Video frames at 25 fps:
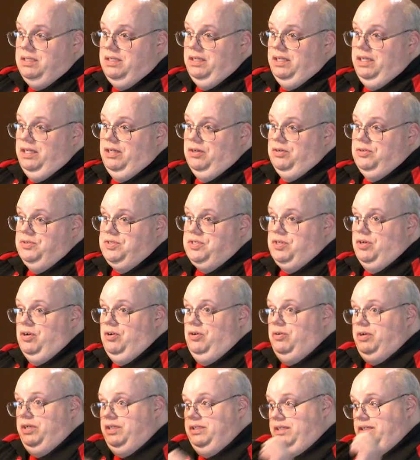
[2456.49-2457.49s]
You know,
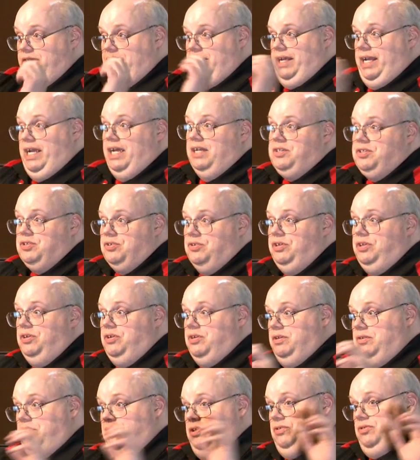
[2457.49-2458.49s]
so Enhancer, you
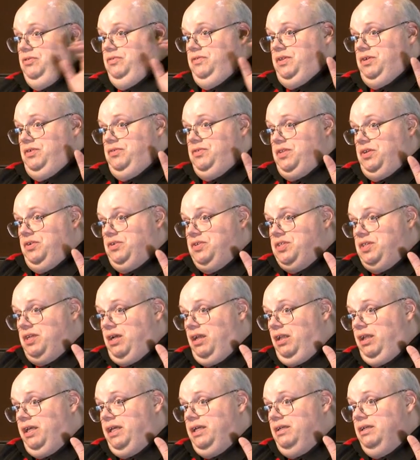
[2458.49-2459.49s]
can, you're, they're, they're
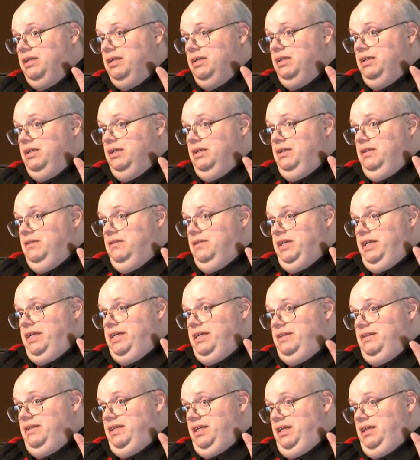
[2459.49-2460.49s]
selling the,
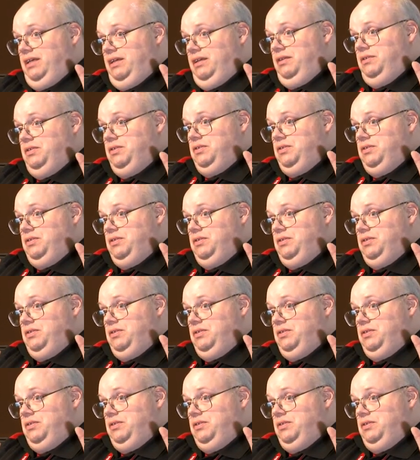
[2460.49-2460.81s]
the